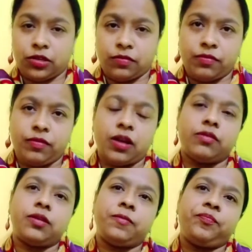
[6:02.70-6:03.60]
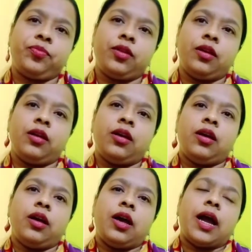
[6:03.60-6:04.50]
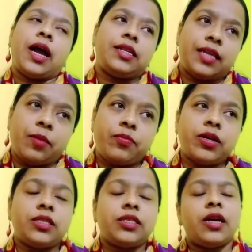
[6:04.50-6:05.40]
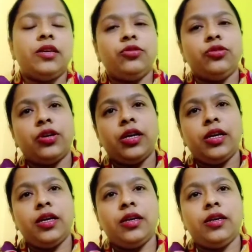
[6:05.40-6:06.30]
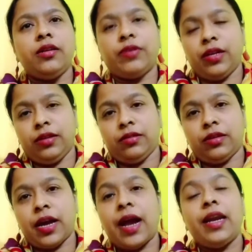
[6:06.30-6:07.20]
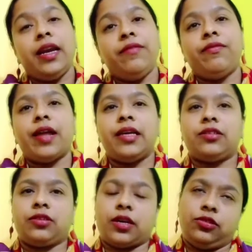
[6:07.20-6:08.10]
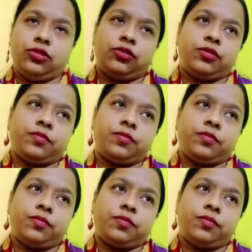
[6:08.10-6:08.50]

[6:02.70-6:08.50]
a flower. And sepals are usually green and leaf-like structures,